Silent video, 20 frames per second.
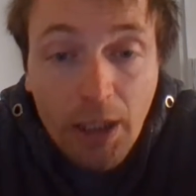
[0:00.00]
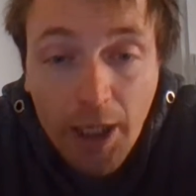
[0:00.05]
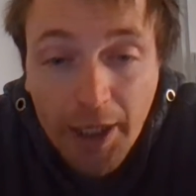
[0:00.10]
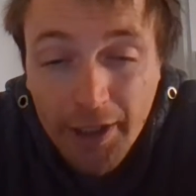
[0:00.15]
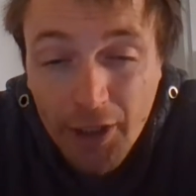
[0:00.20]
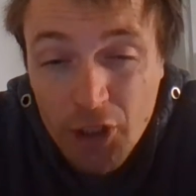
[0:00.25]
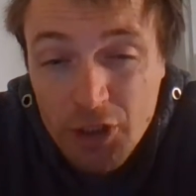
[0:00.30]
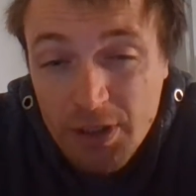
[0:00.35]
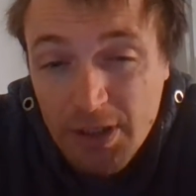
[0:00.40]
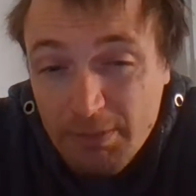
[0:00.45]

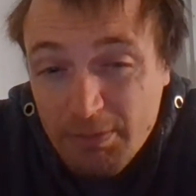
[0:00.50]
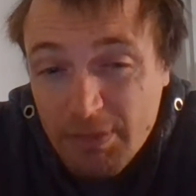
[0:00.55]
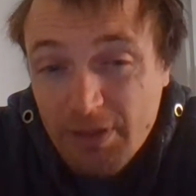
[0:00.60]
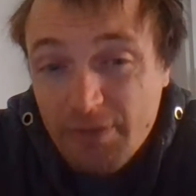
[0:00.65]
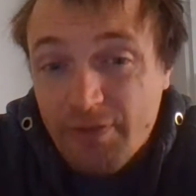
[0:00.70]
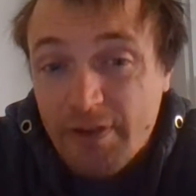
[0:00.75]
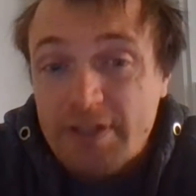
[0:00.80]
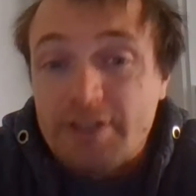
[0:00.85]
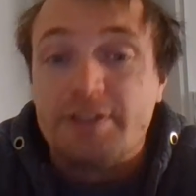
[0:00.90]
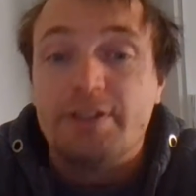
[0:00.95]
Hi guys,
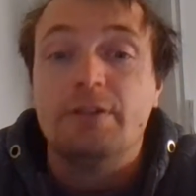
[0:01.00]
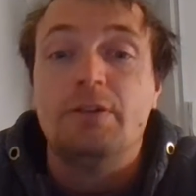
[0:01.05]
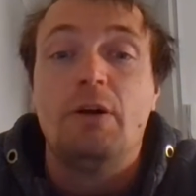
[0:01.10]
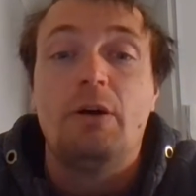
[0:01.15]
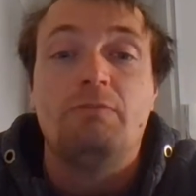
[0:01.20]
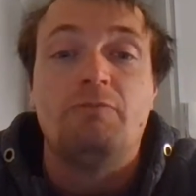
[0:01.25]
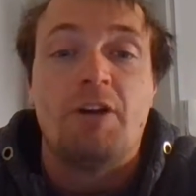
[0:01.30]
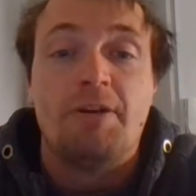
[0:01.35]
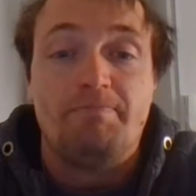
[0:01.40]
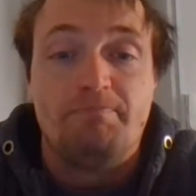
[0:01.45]
Plum Fencer.
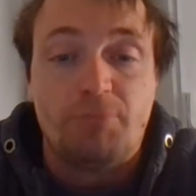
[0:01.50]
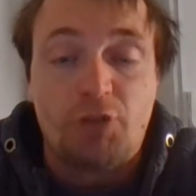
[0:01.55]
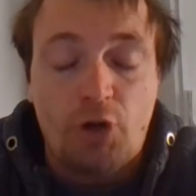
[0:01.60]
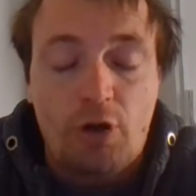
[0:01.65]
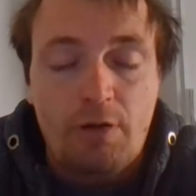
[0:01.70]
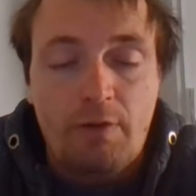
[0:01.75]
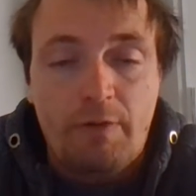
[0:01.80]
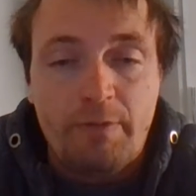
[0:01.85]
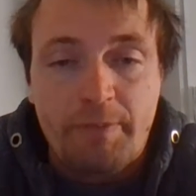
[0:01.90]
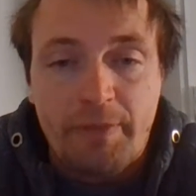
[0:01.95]
Right,
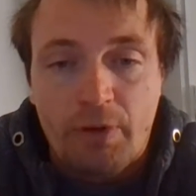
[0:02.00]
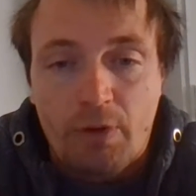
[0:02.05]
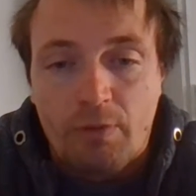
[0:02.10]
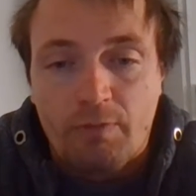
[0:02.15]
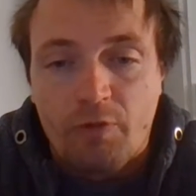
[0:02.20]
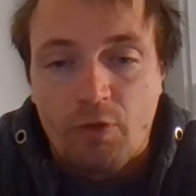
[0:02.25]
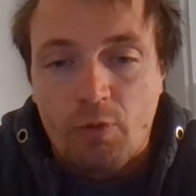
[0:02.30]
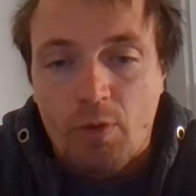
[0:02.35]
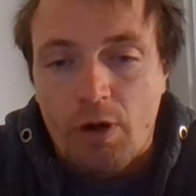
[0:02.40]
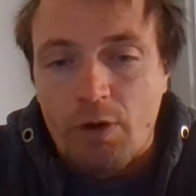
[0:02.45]
sorry I haven't been
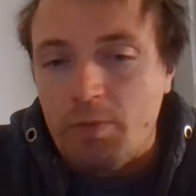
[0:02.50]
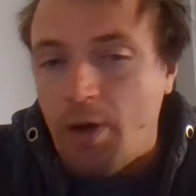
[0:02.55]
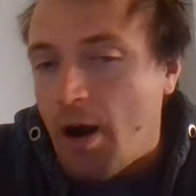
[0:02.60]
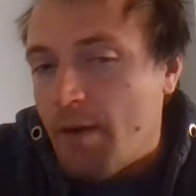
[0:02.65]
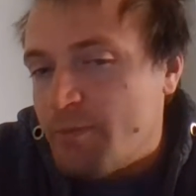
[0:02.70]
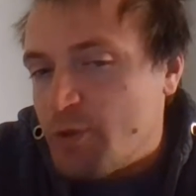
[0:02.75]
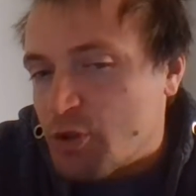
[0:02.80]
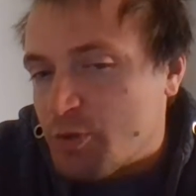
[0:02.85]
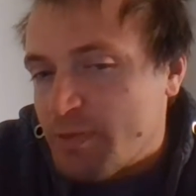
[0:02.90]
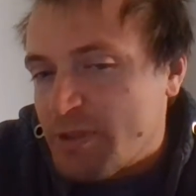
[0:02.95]
on for a while, but
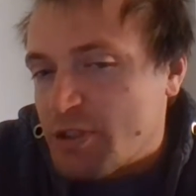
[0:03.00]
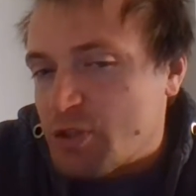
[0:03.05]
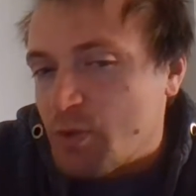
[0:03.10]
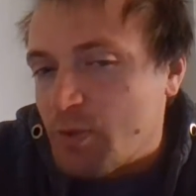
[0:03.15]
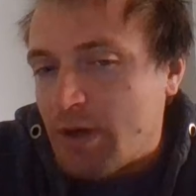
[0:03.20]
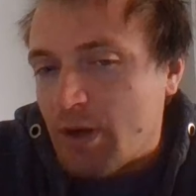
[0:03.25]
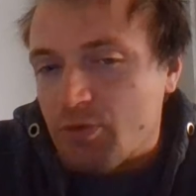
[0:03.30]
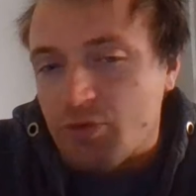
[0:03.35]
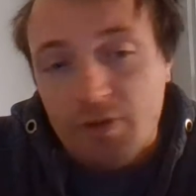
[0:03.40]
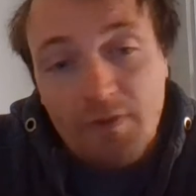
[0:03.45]
I've just been
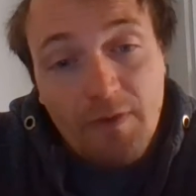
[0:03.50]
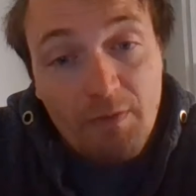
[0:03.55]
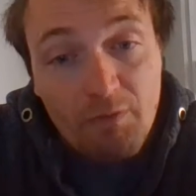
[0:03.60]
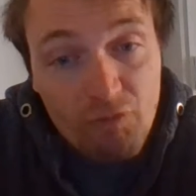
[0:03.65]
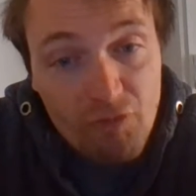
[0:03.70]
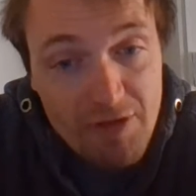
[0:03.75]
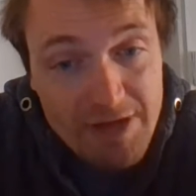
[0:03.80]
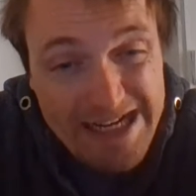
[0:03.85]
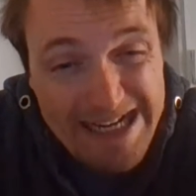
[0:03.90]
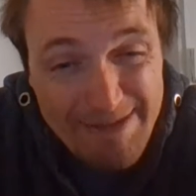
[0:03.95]
sorting out something
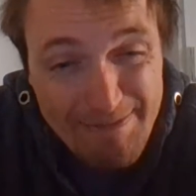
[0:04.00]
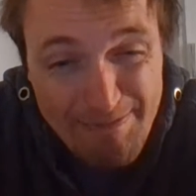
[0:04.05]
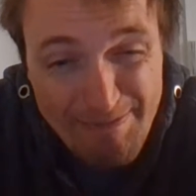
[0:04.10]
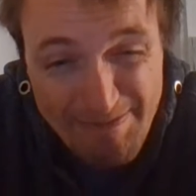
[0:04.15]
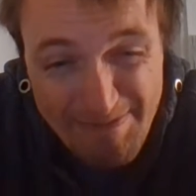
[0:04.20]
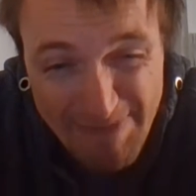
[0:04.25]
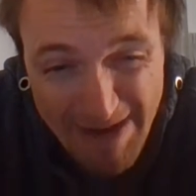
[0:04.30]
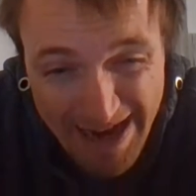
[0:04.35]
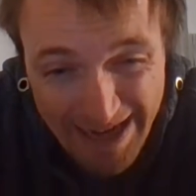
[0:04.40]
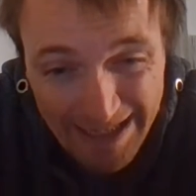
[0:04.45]
really
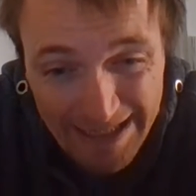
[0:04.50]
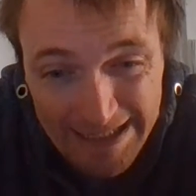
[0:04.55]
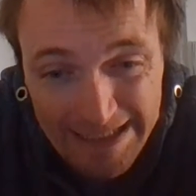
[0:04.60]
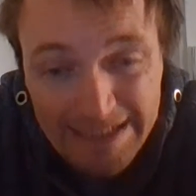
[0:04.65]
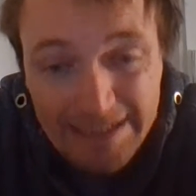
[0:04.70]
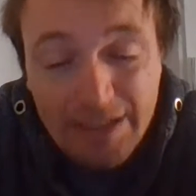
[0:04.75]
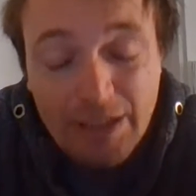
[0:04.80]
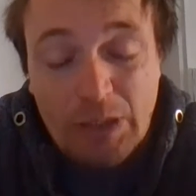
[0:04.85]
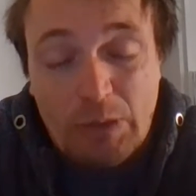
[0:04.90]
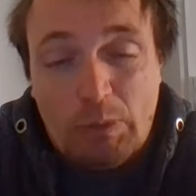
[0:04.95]
big
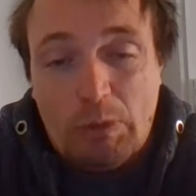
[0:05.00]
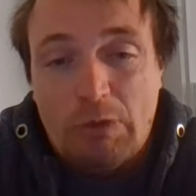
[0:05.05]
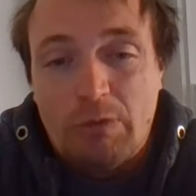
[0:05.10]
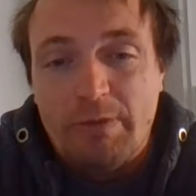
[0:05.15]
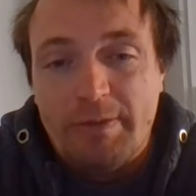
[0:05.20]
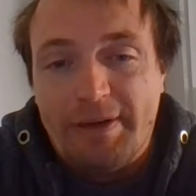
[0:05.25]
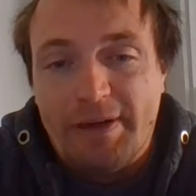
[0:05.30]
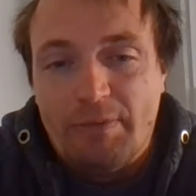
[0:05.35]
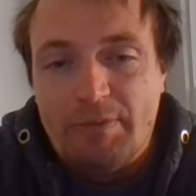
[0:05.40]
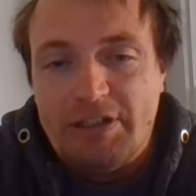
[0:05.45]
what
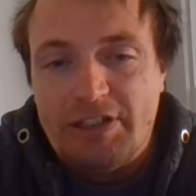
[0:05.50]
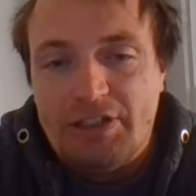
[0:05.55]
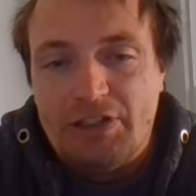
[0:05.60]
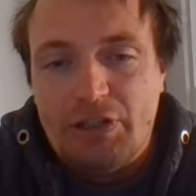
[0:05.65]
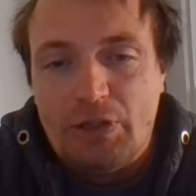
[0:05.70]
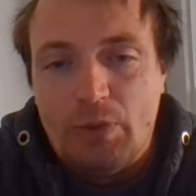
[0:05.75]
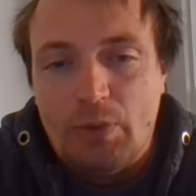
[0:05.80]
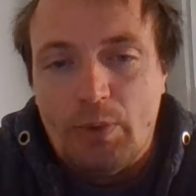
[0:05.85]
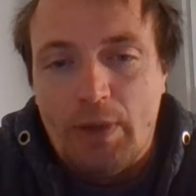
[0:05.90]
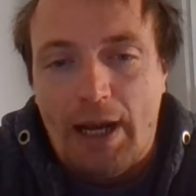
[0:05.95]
will be coming
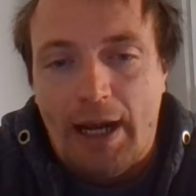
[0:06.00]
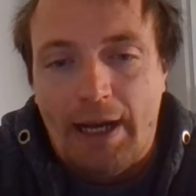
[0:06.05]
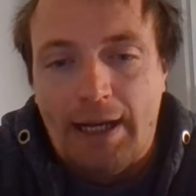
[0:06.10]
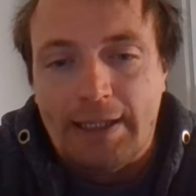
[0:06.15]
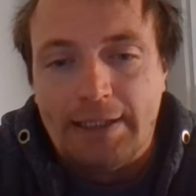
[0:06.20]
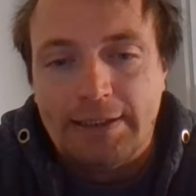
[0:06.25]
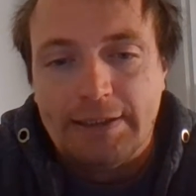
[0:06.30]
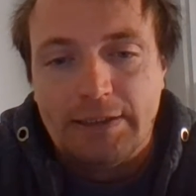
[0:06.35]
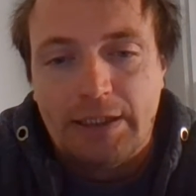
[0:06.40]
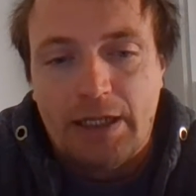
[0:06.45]
soon,
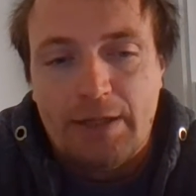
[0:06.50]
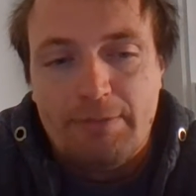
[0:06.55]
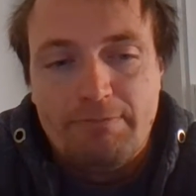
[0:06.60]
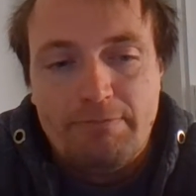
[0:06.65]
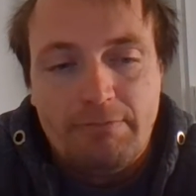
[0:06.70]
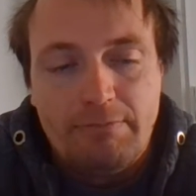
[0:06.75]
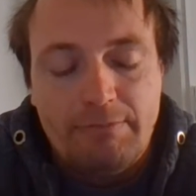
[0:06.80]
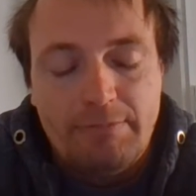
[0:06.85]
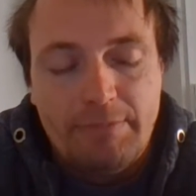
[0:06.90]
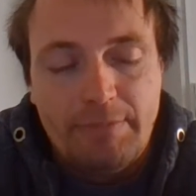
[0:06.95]
and um,